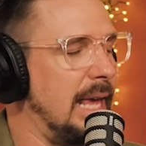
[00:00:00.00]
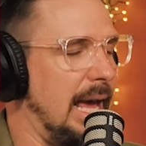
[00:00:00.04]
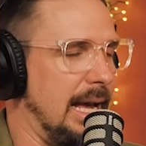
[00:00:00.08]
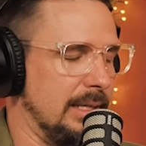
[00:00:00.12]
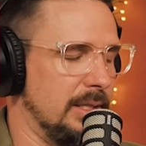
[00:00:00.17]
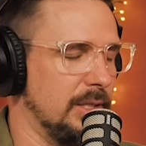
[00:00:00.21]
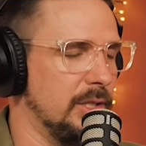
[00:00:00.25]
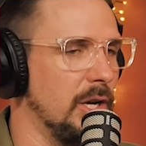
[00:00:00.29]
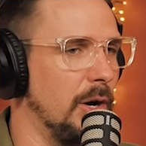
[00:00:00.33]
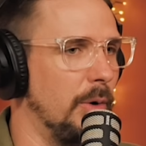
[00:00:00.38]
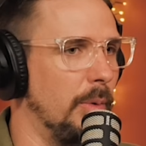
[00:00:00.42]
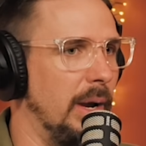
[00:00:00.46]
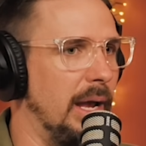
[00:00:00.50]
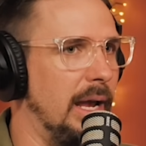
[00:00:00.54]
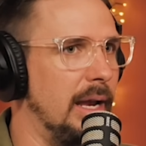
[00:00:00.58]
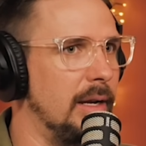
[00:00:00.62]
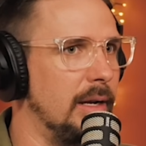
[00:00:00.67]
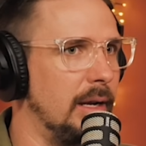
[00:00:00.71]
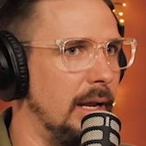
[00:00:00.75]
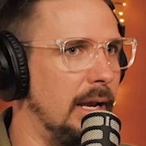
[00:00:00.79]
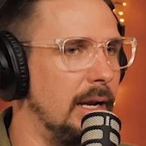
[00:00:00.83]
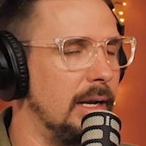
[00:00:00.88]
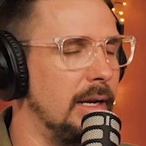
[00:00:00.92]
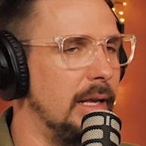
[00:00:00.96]
Yes. So
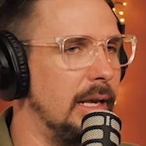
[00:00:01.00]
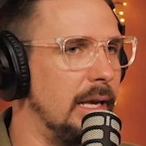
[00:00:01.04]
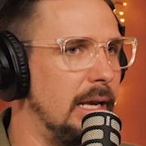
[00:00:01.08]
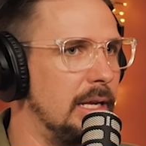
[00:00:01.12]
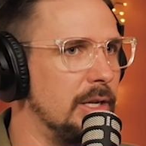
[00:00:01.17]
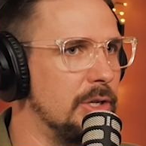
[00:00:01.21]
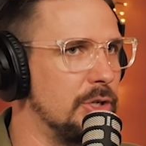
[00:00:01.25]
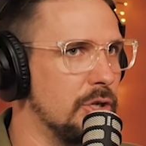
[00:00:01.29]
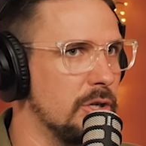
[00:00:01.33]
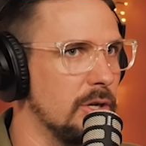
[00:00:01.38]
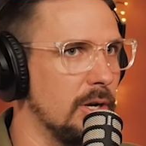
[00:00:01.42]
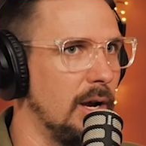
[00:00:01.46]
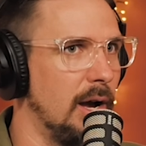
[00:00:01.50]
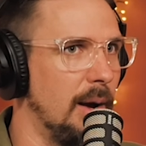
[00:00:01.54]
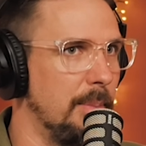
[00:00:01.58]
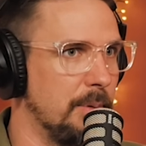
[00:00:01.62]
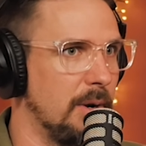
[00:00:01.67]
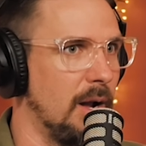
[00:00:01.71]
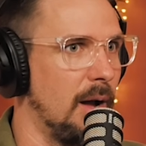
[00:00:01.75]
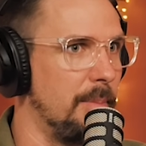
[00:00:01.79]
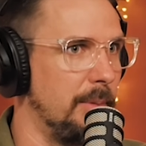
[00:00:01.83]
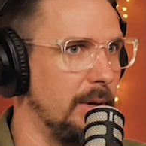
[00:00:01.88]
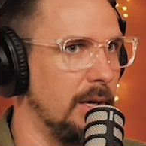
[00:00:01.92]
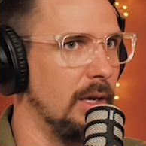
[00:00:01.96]
in each
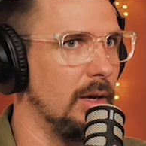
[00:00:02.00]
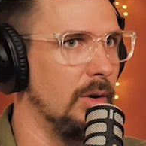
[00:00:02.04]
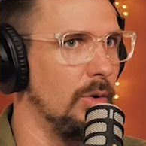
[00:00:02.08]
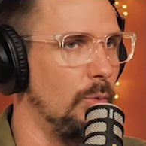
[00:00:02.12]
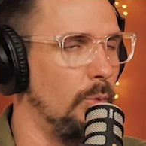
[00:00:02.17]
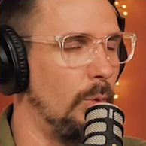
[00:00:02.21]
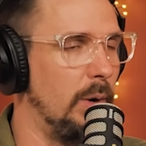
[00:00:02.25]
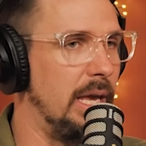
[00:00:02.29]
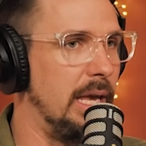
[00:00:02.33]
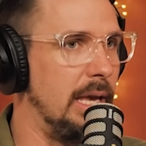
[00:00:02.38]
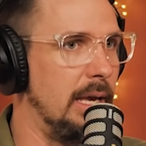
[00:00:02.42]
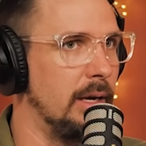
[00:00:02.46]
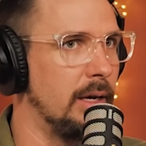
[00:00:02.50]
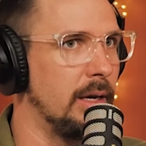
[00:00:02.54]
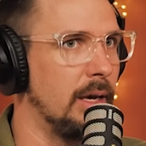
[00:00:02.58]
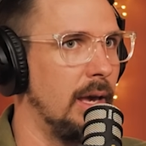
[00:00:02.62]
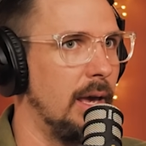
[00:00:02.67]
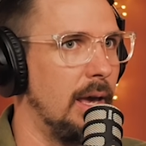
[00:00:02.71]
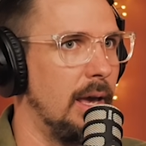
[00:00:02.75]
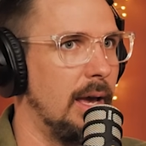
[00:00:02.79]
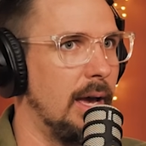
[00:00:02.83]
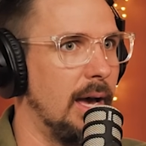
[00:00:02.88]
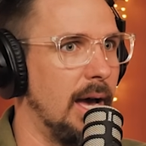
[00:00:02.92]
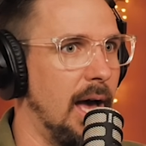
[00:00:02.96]
upcoming week,
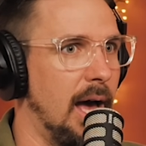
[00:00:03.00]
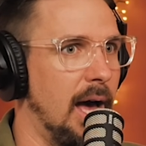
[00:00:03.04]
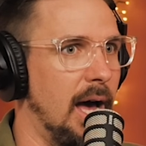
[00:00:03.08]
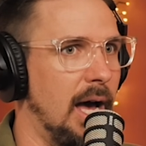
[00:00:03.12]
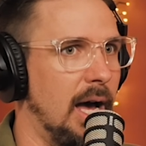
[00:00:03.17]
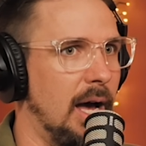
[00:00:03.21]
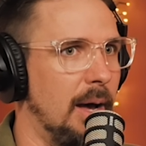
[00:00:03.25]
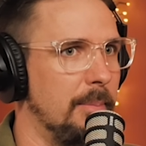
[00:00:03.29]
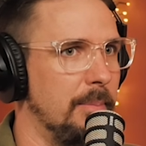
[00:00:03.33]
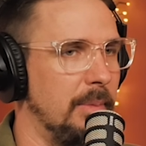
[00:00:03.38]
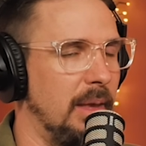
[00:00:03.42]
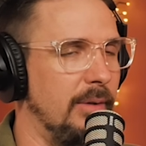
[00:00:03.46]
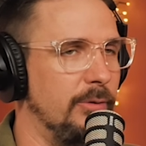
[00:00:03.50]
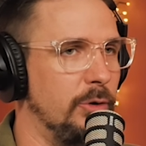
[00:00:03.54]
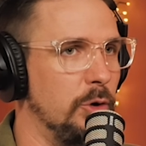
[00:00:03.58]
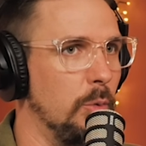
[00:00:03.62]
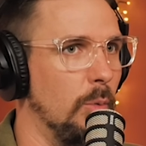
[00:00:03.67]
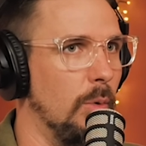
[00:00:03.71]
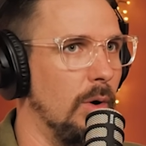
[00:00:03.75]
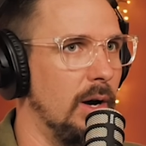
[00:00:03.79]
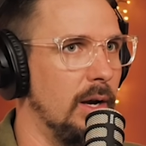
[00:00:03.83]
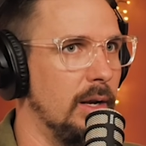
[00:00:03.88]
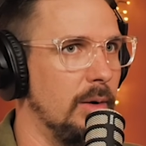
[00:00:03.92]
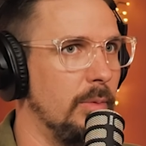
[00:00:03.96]
if
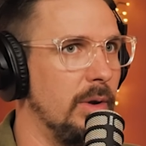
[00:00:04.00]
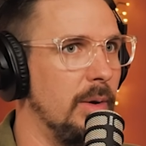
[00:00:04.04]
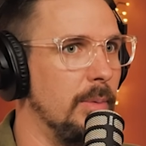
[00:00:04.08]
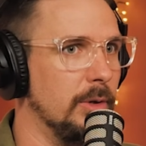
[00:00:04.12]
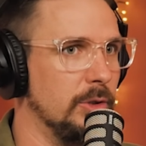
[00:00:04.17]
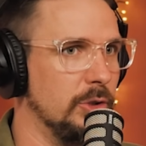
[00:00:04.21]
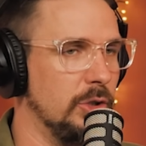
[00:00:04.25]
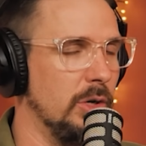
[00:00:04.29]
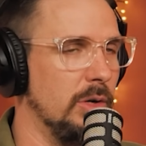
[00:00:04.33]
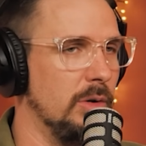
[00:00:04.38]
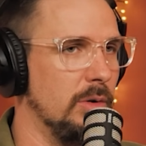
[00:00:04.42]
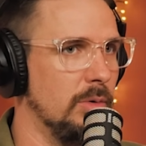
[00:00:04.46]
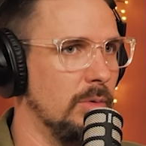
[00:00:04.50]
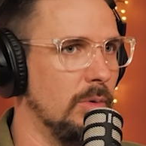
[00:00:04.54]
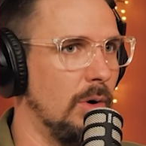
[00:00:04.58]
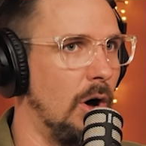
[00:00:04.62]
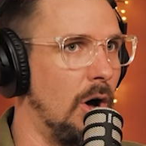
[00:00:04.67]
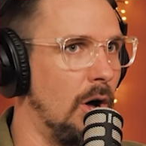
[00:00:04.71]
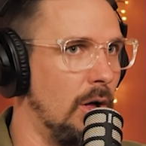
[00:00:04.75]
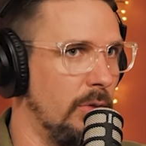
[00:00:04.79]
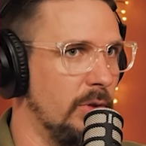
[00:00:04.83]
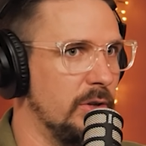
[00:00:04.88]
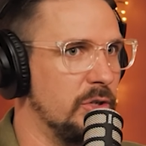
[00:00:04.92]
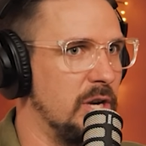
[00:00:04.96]
you want, we will do
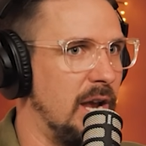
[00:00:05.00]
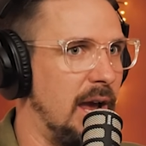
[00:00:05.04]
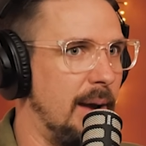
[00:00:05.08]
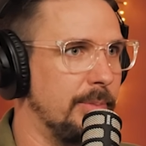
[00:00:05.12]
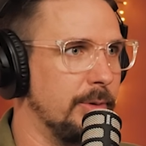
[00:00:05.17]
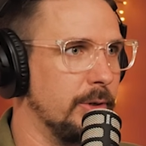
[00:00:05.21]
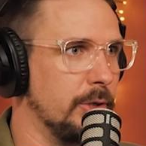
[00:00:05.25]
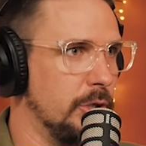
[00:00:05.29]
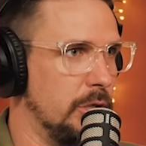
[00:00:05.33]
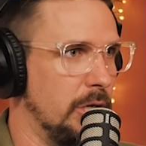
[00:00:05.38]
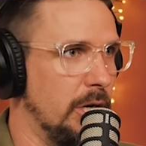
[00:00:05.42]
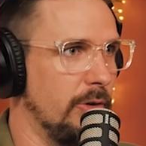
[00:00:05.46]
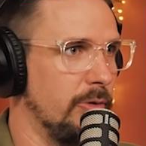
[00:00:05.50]
all the chapters